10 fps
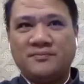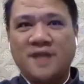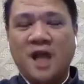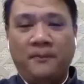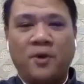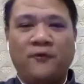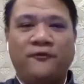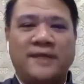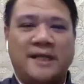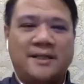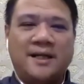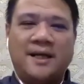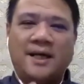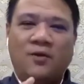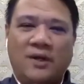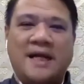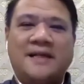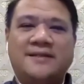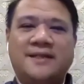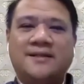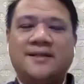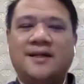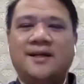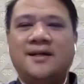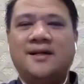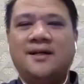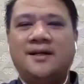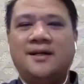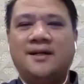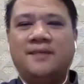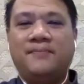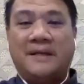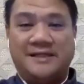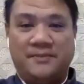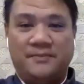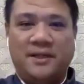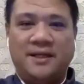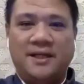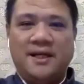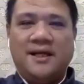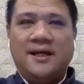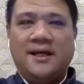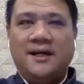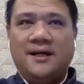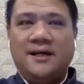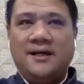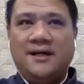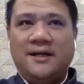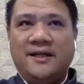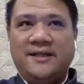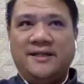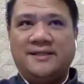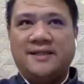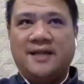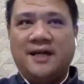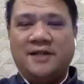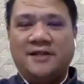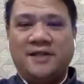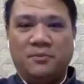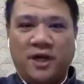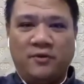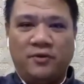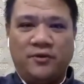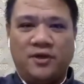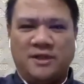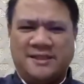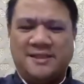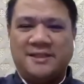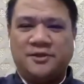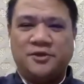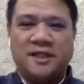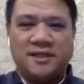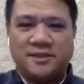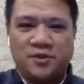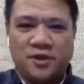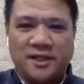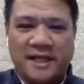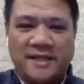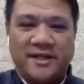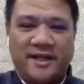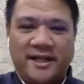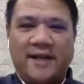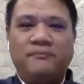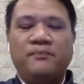approve that 100 participant in this Jambore, what we call this student gathering. Yeah,